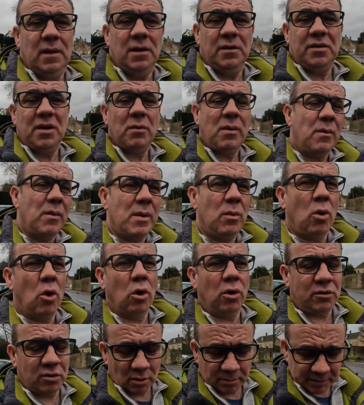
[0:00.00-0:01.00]
So when we
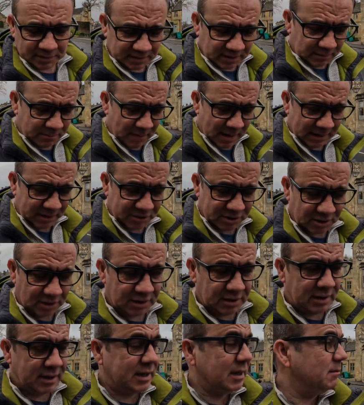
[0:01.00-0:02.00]
walked up, I did
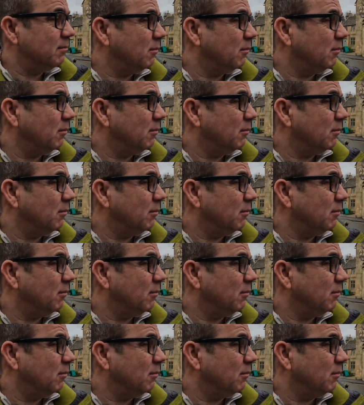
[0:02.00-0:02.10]
mention the